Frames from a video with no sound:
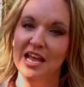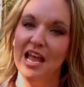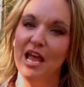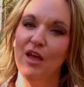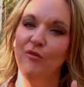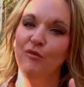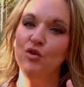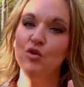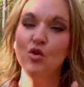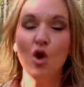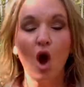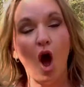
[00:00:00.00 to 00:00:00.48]

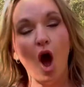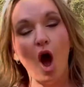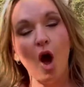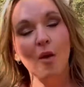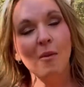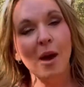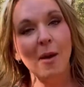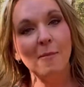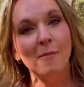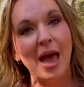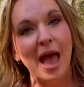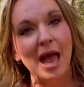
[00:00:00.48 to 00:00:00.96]
If you caught
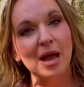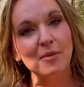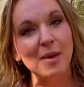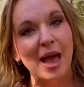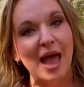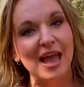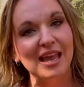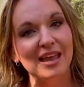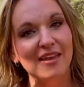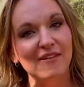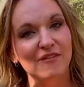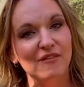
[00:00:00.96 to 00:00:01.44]
my
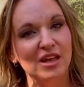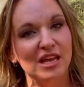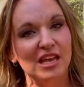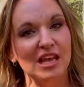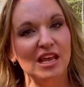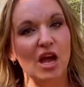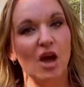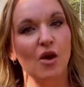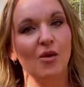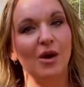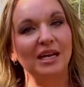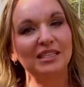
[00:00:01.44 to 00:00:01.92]
backpacking
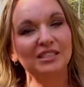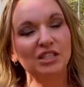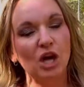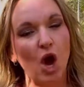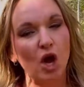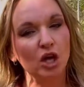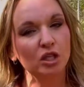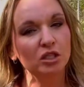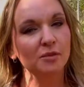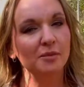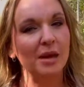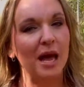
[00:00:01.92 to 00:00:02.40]
video, I
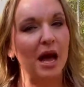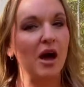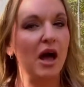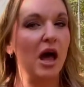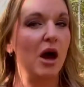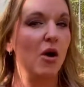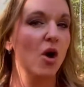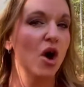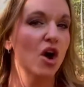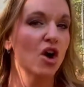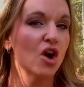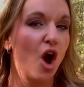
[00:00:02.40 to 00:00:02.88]
talked about
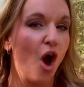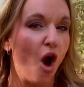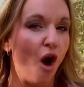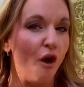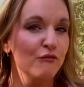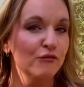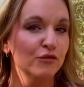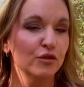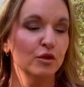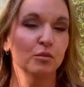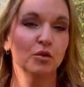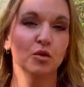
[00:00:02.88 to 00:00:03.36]
how
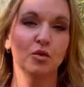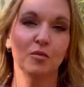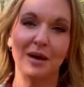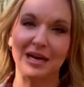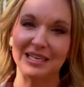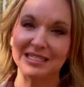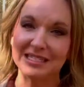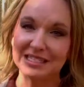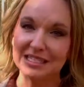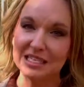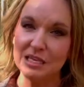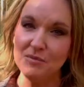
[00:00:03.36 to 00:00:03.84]
uncomfortable my
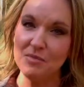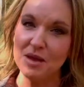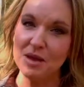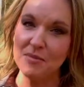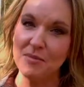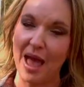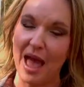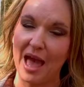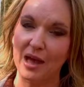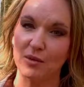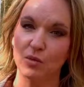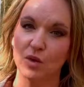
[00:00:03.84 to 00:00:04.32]
sleeping
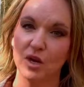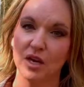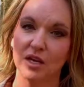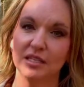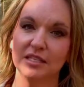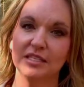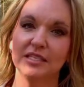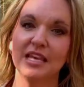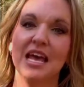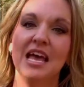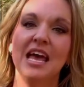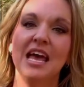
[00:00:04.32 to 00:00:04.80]
pad was